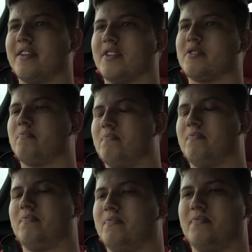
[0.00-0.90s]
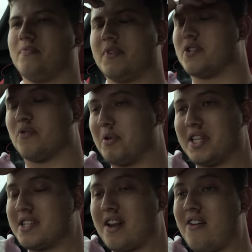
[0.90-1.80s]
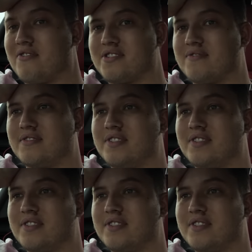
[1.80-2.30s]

think this, this would be this close.